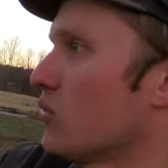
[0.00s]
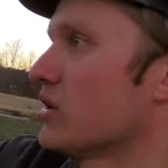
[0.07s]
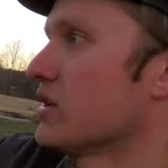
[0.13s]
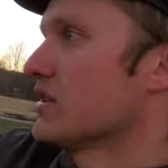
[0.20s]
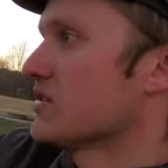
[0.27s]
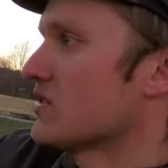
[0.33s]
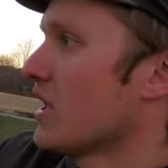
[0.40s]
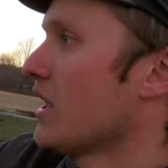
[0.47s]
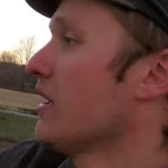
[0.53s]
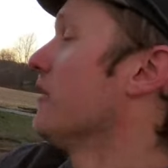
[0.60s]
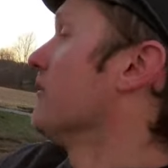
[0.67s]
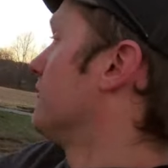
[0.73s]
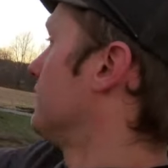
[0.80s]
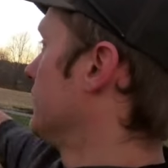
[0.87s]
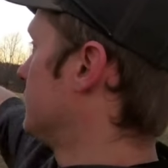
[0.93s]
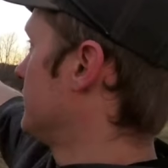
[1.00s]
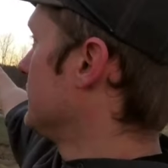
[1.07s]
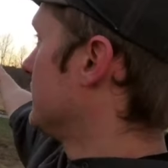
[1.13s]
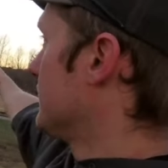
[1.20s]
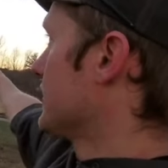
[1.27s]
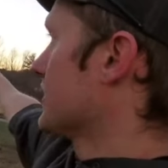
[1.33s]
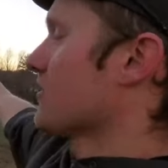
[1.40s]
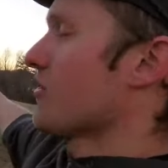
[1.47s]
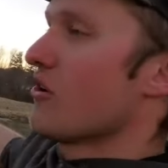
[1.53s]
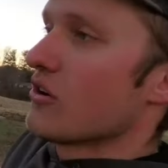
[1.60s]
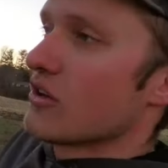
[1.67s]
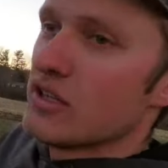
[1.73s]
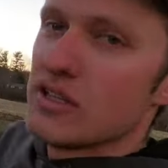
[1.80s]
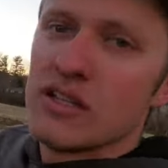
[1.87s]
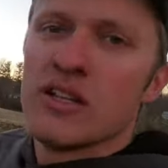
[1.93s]
what is 50 feet
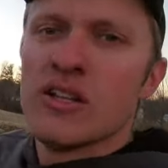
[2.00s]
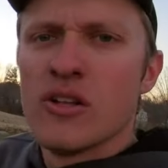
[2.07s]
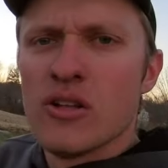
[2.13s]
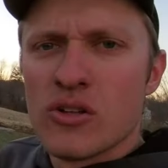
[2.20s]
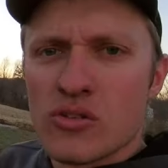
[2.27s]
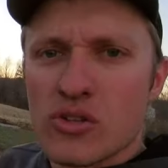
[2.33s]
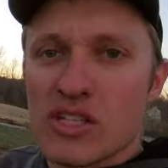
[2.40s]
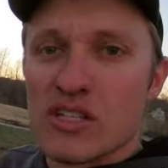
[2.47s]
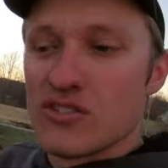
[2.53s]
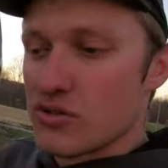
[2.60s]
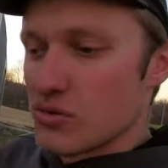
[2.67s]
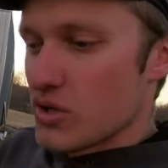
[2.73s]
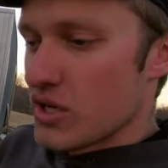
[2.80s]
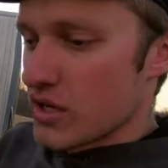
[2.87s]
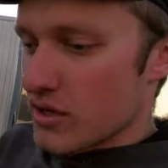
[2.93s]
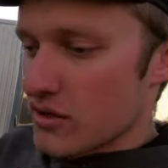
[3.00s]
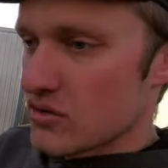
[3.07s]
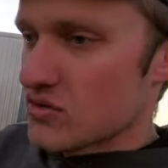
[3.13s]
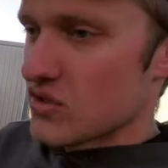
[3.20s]
long lean-to here.